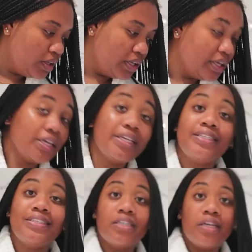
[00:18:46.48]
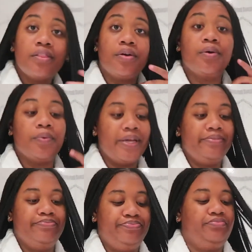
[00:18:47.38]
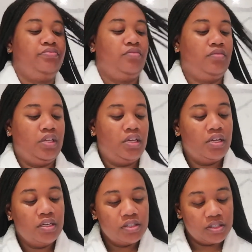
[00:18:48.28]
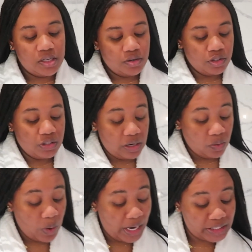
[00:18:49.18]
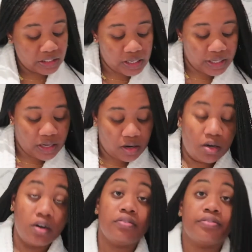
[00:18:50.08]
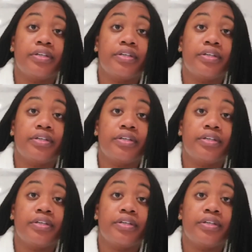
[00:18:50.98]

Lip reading: And again, throw it away. So you don't wash it off.